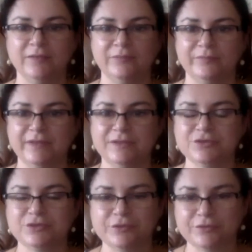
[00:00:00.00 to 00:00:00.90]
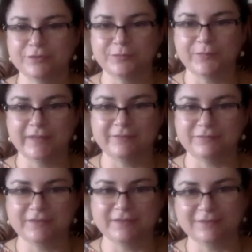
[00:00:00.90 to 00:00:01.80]
Make sure you pay
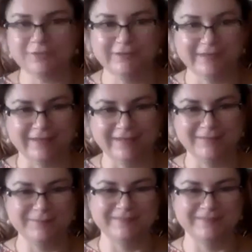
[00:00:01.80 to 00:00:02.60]
everything on time.